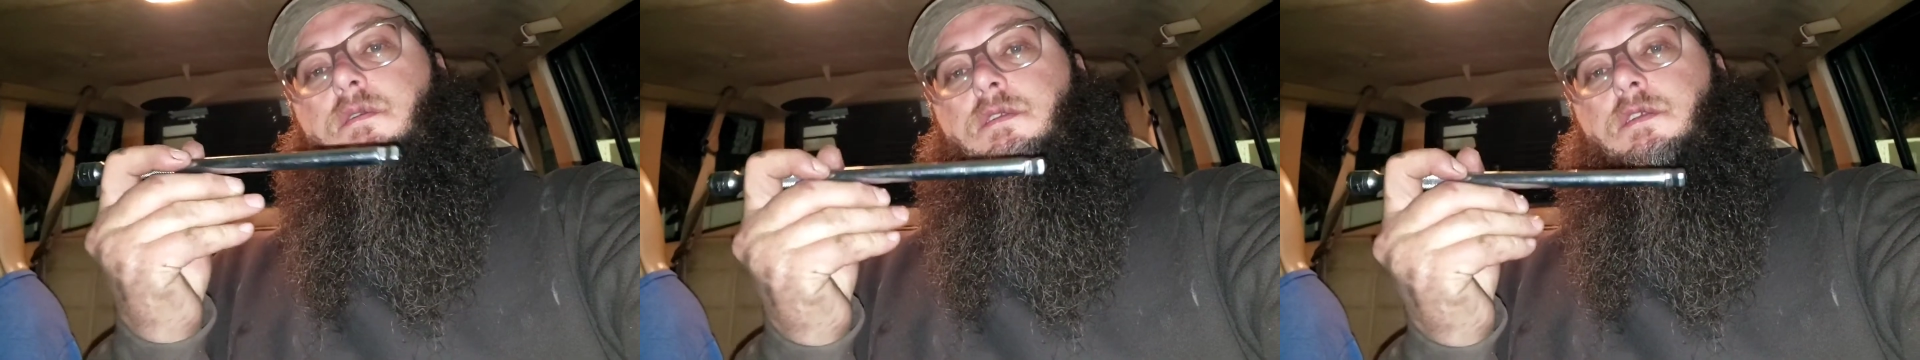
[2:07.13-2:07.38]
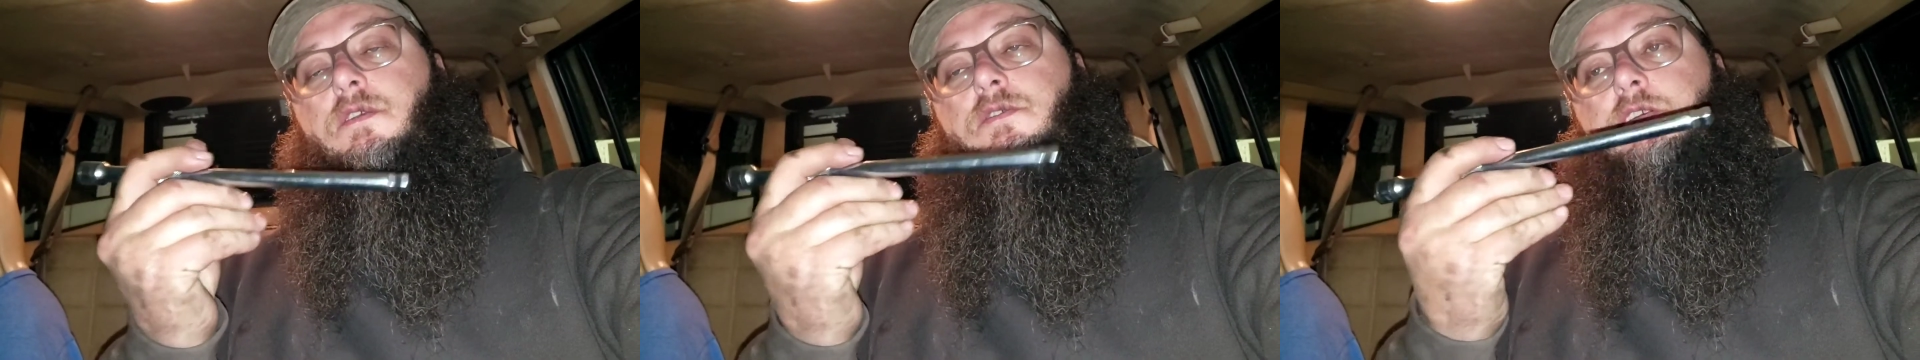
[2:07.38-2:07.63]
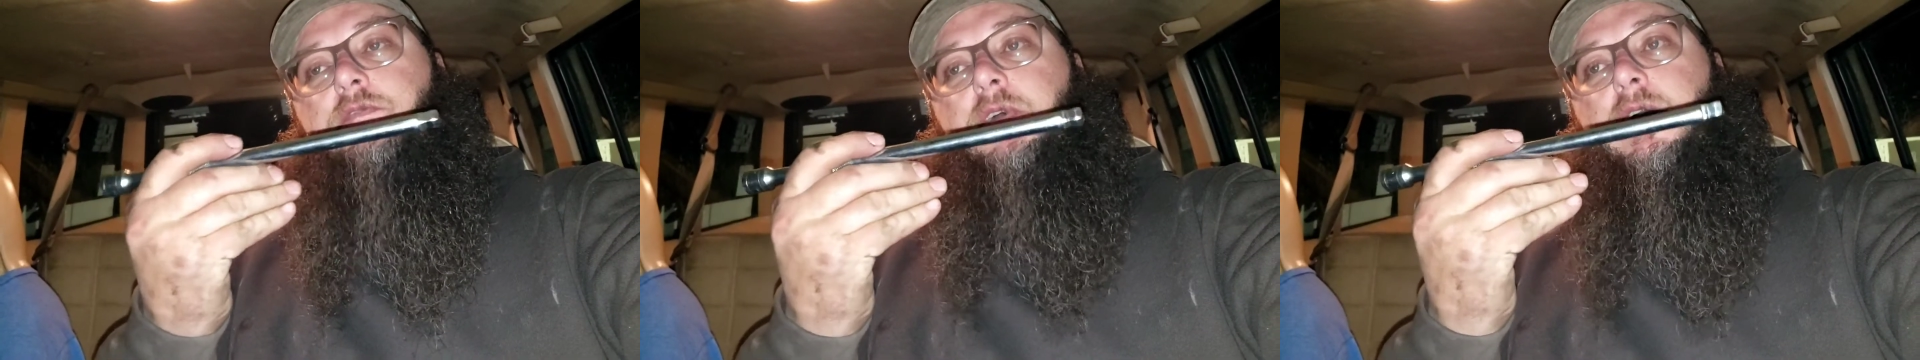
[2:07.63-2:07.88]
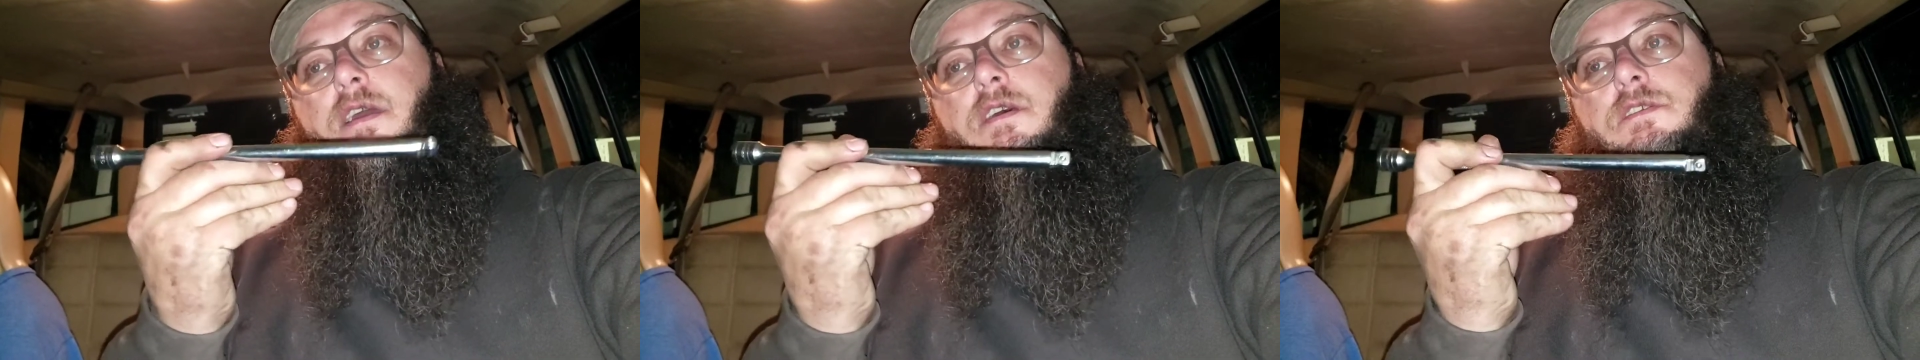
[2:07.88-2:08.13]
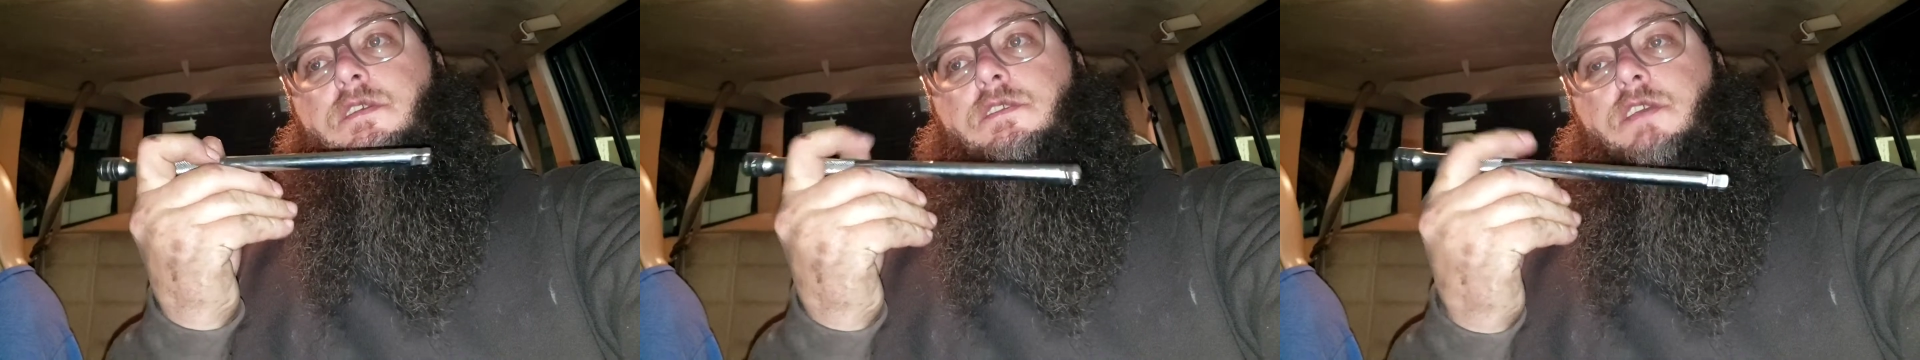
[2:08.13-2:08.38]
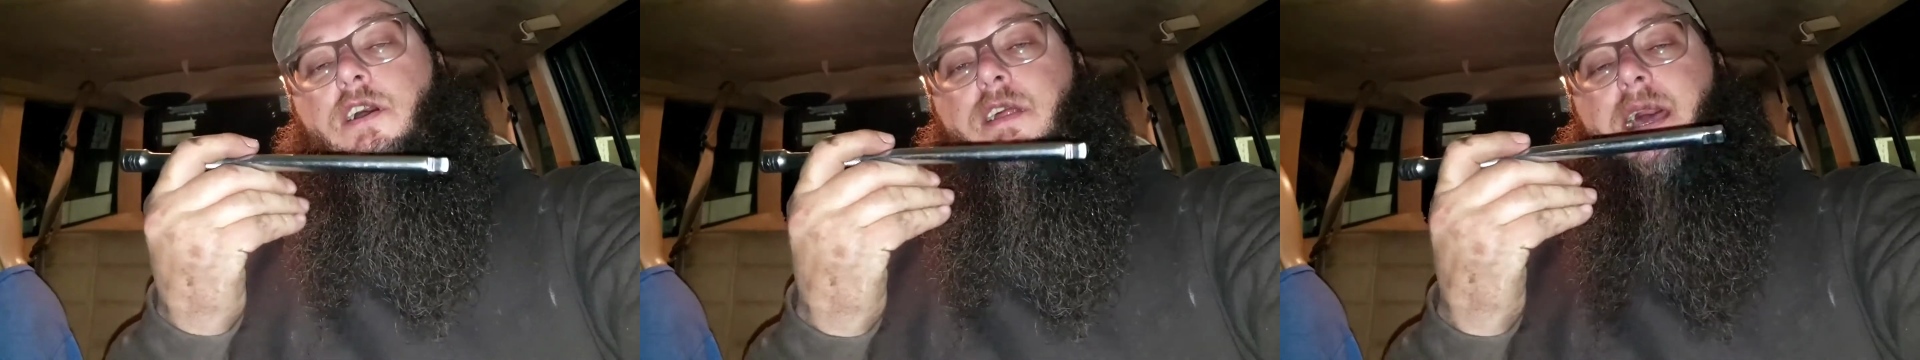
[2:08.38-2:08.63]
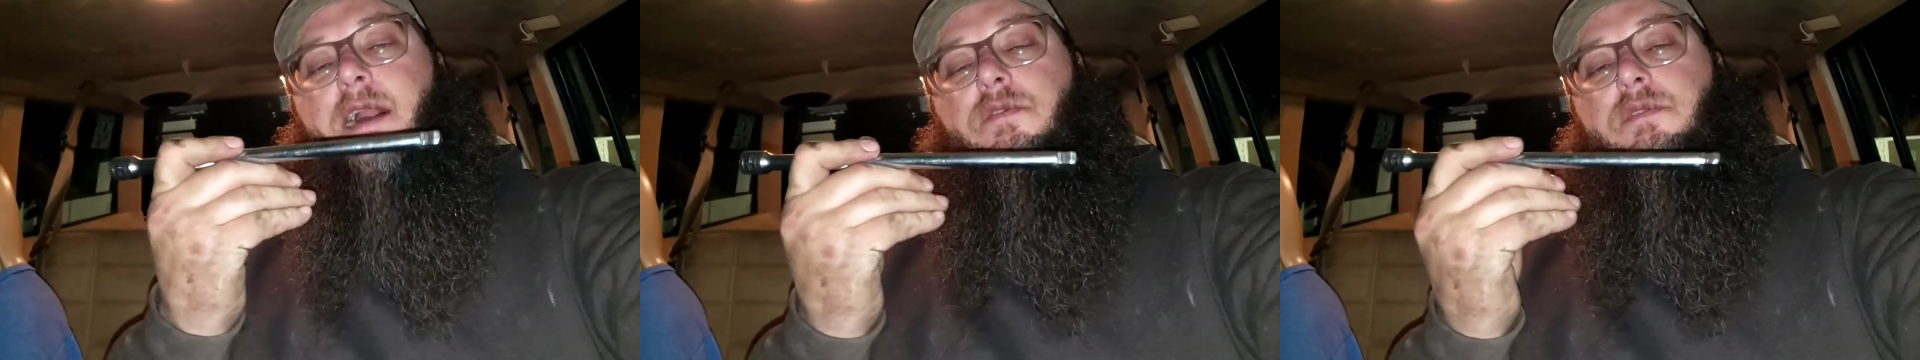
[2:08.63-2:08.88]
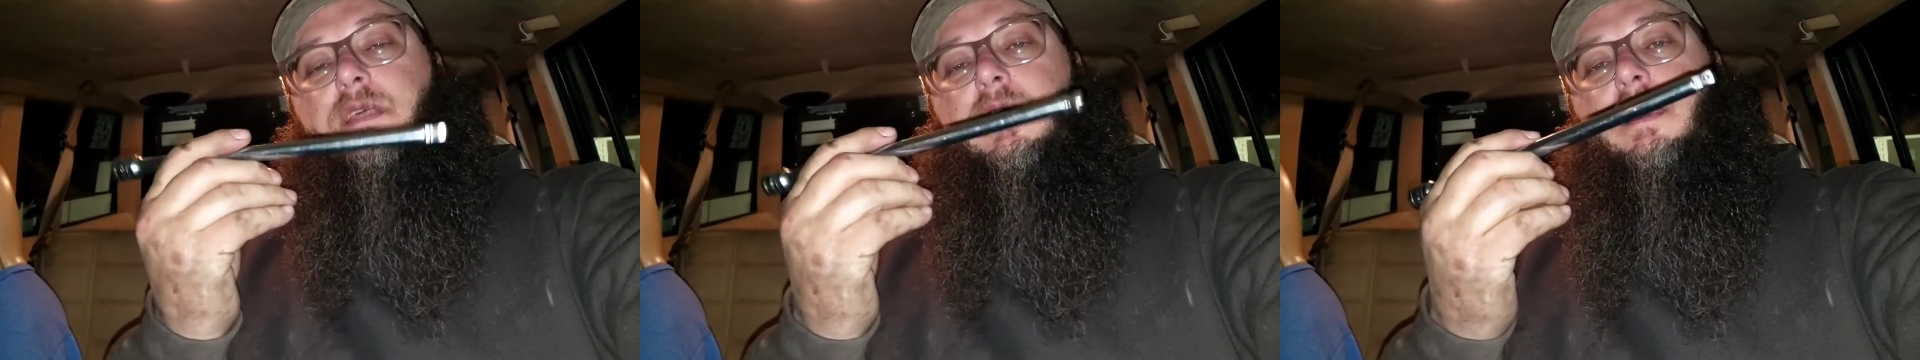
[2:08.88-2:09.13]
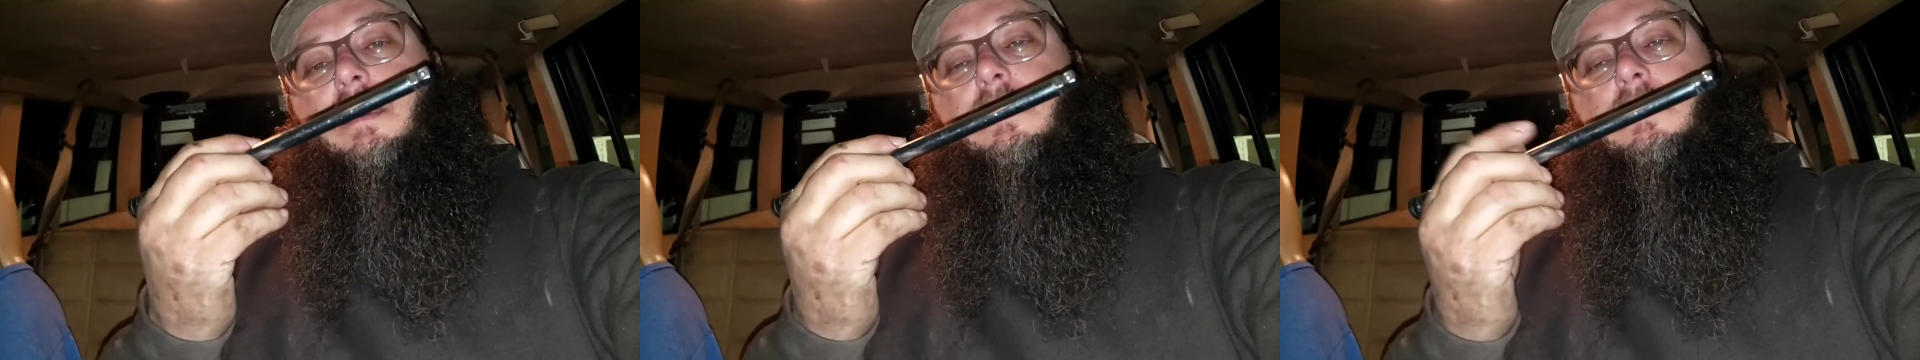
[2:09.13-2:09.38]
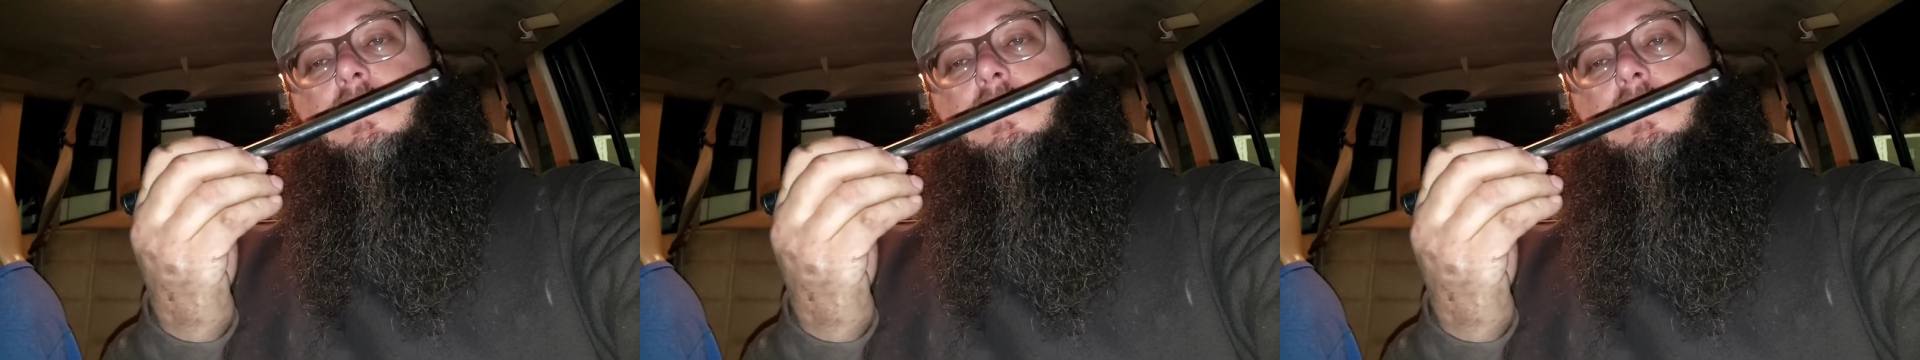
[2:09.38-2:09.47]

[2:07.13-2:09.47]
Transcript: Just use your fingers to turn out the